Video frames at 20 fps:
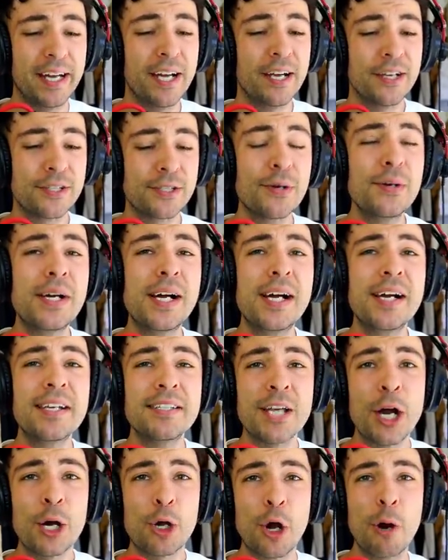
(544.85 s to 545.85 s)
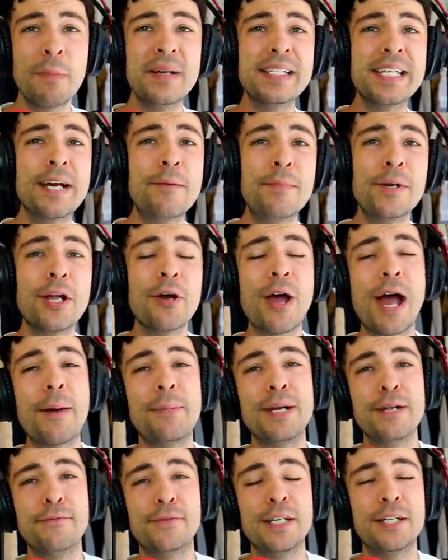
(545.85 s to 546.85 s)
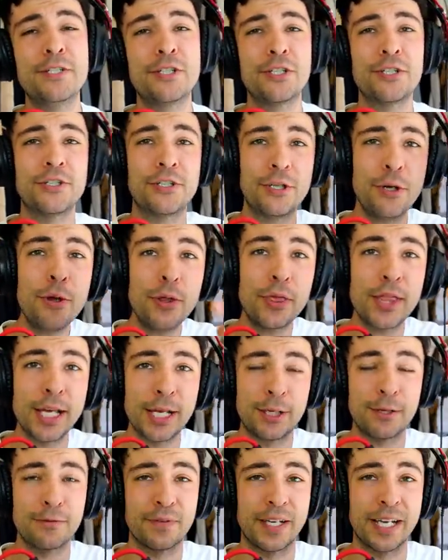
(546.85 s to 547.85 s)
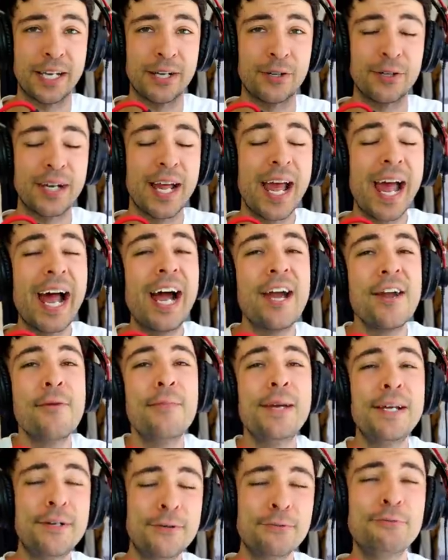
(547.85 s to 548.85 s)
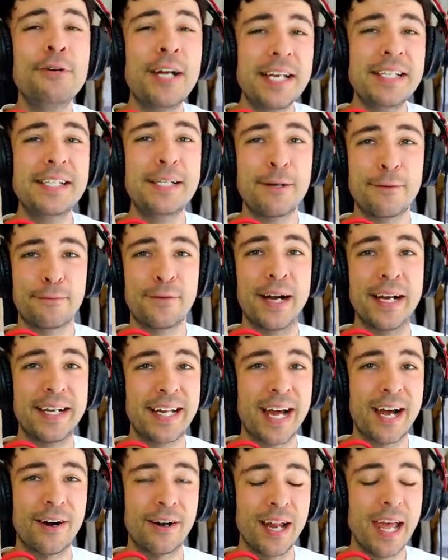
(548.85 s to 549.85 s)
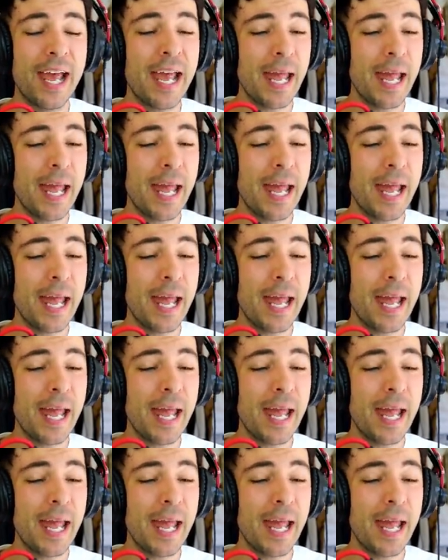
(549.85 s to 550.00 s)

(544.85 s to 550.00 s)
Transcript: So, guys, comment down below how many villagers you think you've killed, and it'll be crazy to find out.